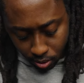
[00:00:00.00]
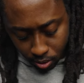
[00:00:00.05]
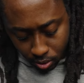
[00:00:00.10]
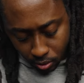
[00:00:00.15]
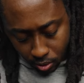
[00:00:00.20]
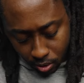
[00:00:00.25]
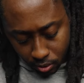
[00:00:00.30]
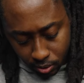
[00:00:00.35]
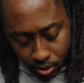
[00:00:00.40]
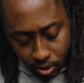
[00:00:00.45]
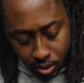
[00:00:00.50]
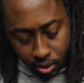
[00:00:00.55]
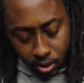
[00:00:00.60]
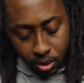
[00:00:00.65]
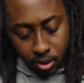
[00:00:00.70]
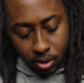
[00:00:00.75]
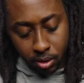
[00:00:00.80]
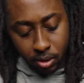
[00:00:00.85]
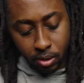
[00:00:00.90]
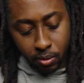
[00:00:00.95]
Across this
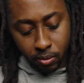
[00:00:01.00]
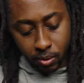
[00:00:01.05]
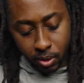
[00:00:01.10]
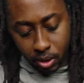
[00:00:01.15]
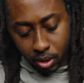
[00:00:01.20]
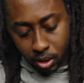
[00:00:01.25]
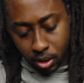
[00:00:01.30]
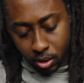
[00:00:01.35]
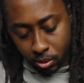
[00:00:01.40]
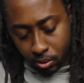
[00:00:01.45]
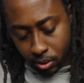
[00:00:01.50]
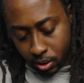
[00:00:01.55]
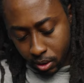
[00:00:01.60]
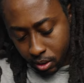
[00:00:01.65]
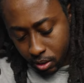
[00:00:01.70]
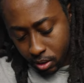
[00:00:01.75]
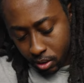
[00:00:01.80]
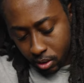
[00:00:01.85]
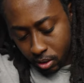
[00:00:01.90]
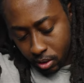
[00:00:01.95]
here. You close it.
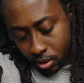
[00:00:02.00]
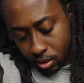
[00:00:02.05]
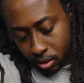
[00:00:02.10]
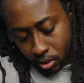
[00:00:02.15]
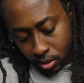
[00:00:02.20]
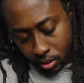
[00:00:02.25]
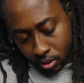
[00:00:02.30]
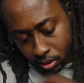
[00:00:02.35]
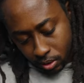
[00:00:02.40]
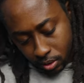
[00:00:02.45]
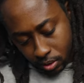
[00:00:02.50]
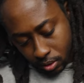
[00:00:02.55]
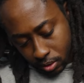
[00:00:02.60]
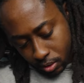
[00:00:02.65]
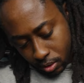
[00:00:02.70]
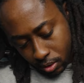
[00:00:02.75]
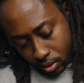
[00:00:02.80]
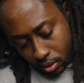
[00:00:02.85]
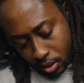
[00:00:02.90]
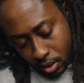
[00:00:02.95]

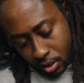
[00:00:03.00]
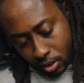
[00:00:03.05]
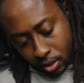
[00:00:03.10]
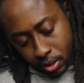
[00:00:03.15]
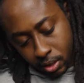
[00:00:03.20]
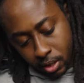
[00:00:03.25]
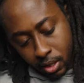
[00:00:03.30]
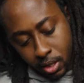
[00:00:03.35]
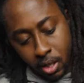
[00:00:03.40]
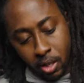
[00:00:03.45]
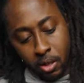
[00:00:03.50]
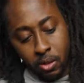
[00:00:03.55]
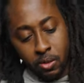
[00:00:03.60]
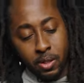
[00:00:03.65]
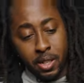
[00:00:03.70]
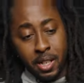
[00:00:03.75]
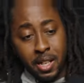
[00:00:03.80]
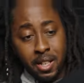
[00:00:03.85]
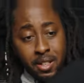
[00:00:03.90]
And you can see it all on the